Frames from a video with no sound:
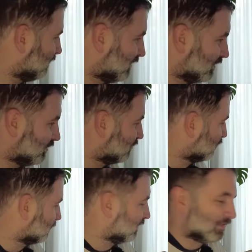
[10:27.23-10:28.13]
this is
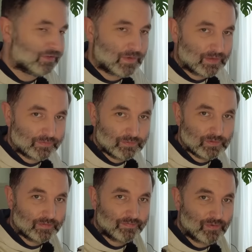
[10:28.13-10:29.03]
shot with the 12 to
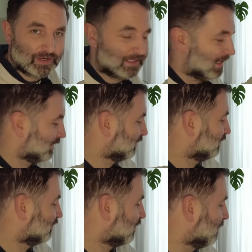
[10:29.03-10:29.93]
40 lens.
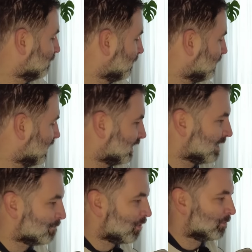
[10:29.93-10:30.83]
So at
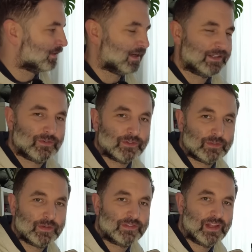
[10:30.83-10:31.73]
that moment, I thought
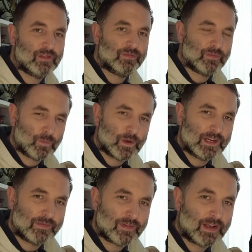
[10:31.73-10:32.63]
to myself,
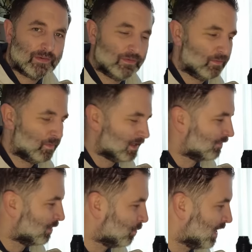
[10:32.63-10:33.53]
what if
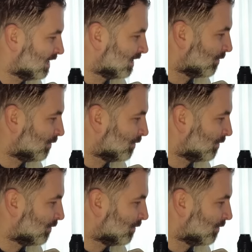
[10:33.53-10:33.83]
I wait